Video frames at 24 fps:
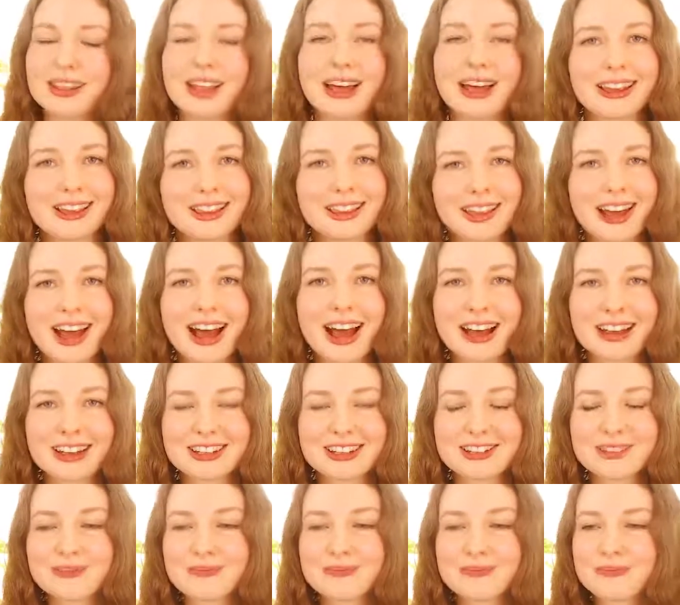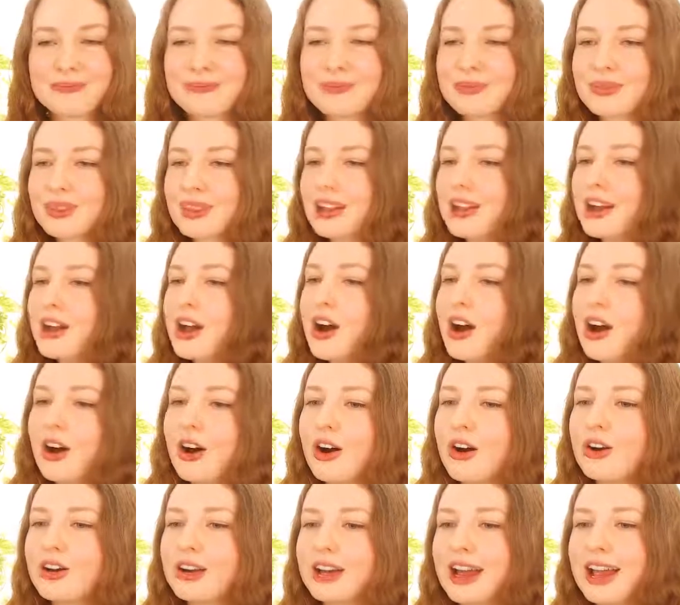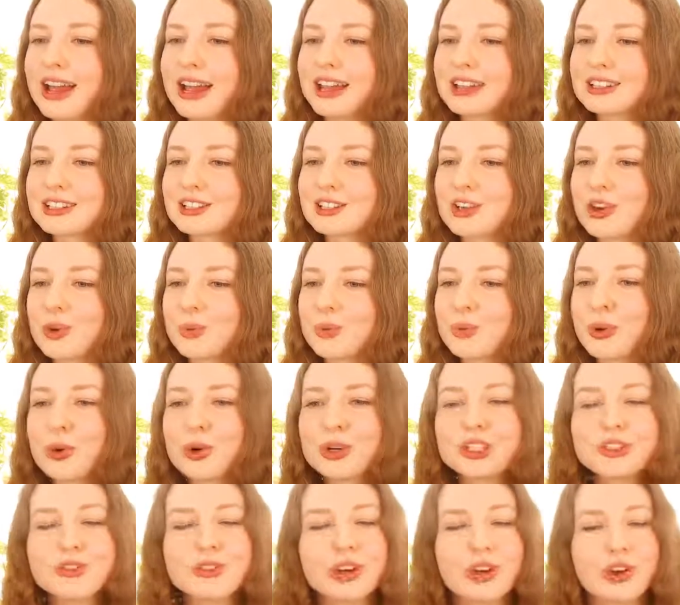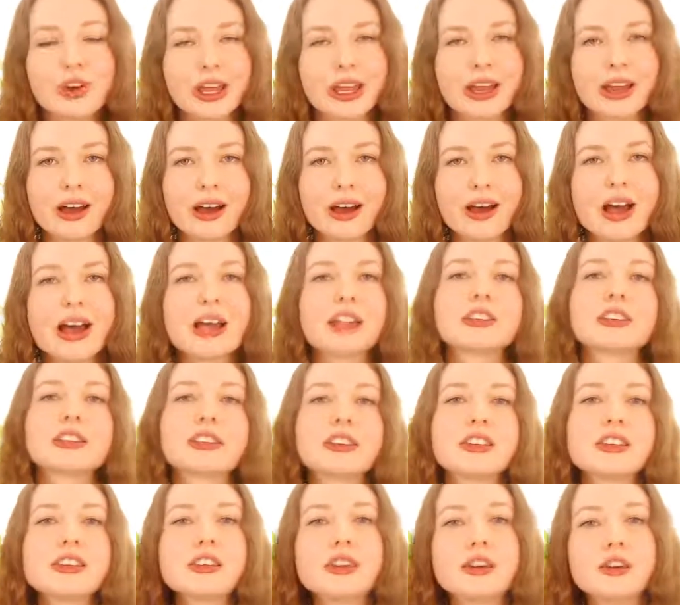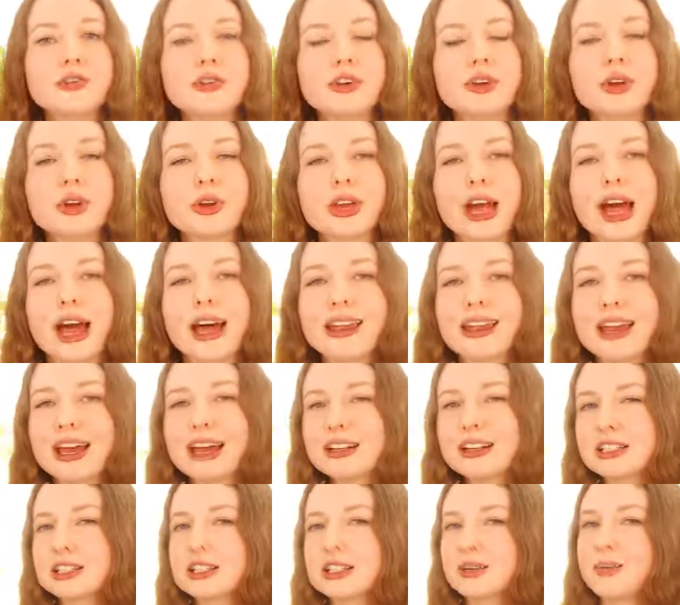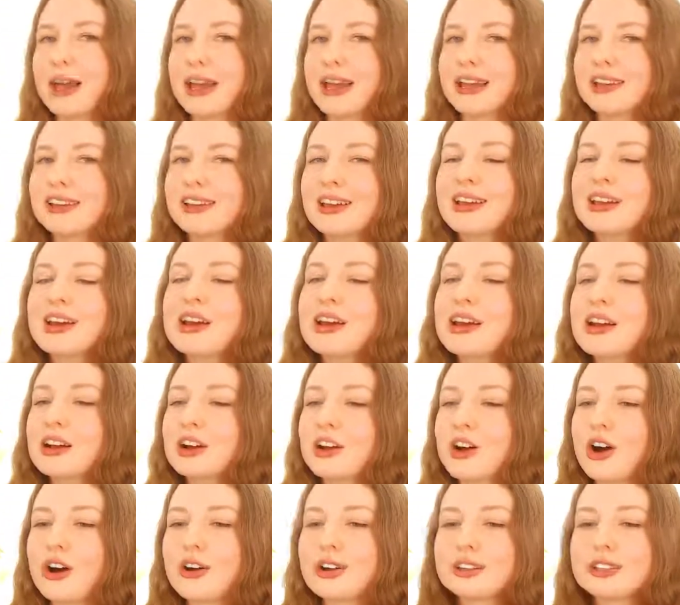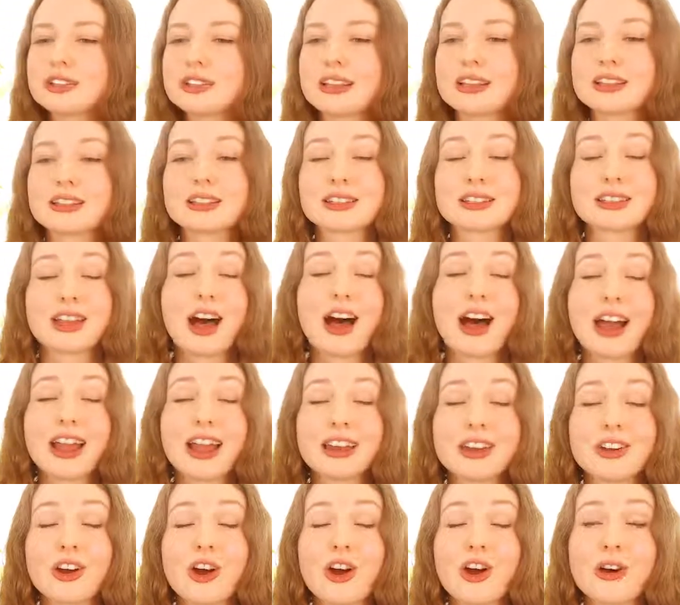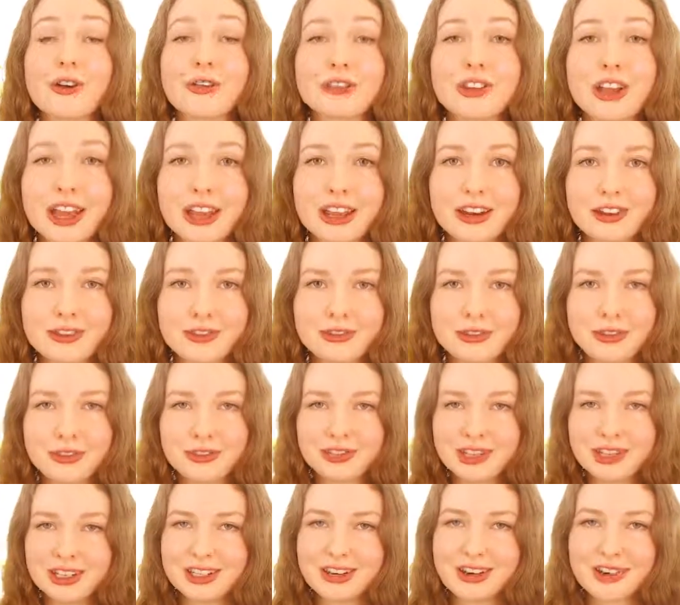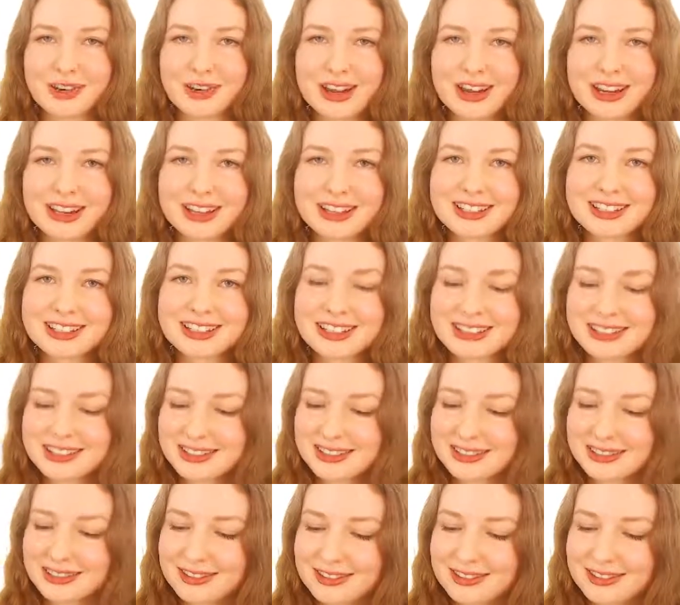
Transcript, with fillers: like that. Okay, so pause the video here and see if you can estimate cos and sine of negative fifty degrees.